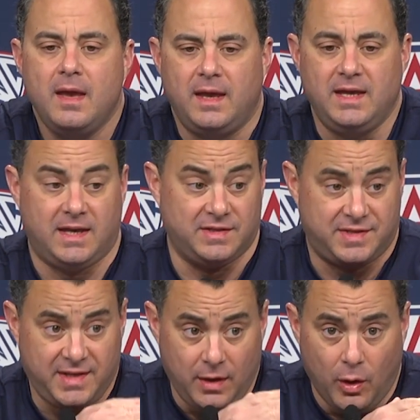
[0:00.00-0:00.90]
he can
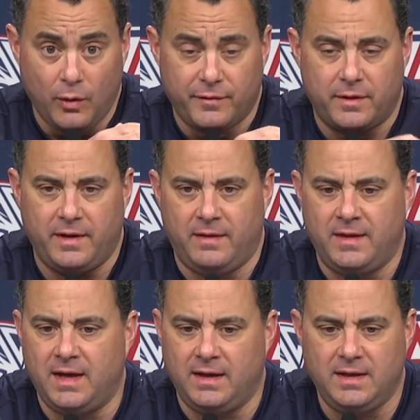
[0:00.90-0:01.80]
see over, and
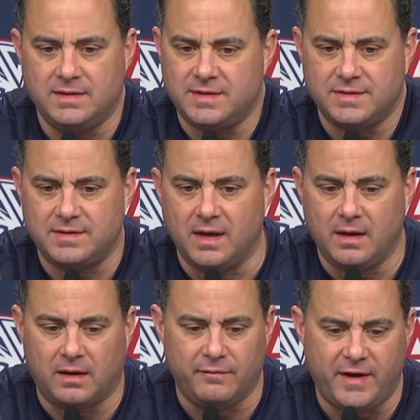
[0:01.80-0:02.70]
then he's just
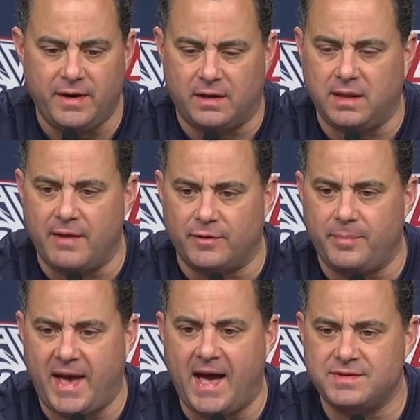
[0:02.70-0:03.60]
a very clever
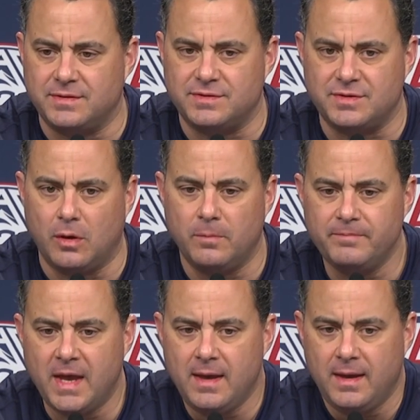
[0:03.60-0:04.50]
passer. So,
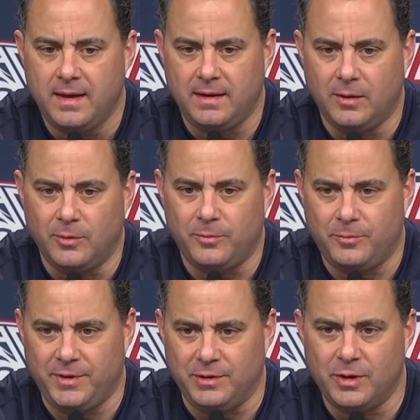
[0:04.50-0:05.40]
you know,
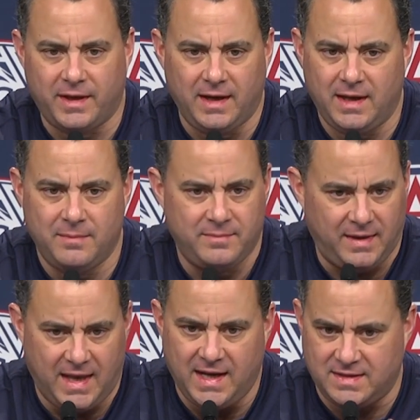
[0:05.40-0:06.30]
when you look at him
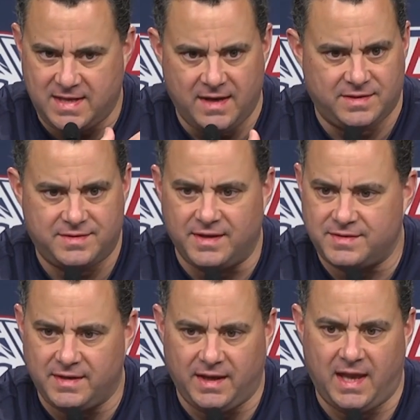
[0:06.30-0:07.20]
getting 10
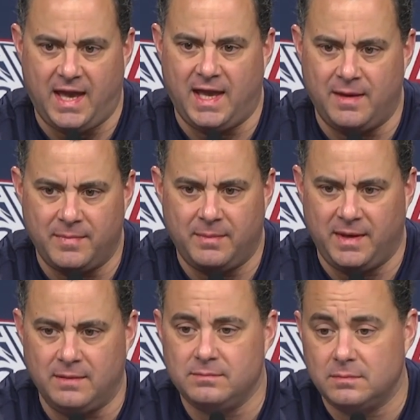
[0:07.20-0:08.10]
assists in a game, I
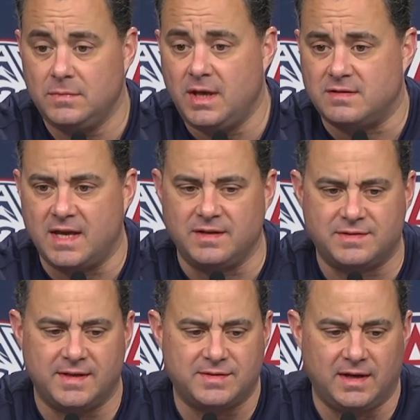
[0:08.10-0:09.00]
mean, you get 10
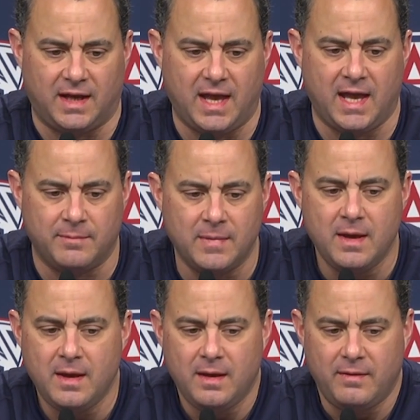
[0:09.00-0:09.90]
assists in a game,
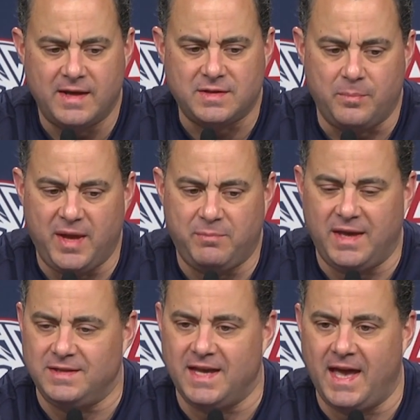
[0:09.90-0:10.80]
that's a big,
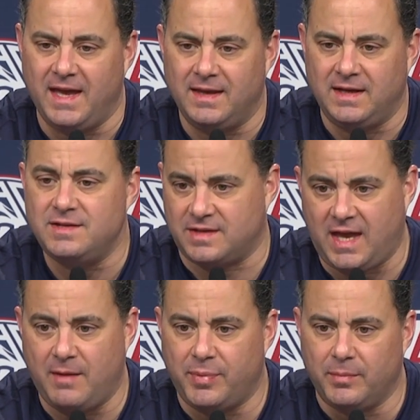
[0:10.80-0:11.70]
big day, and he's
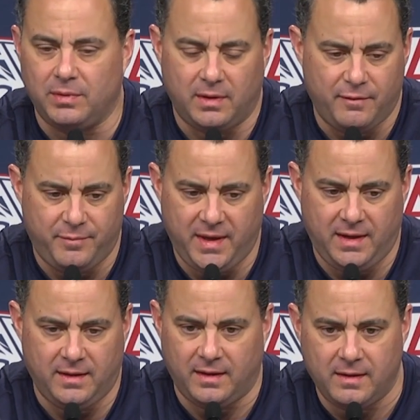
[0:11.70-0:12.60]
capable of
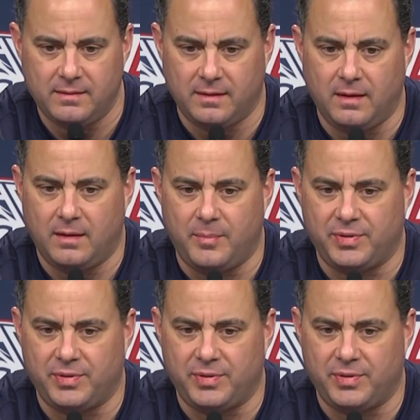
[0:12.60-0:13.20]
being a, a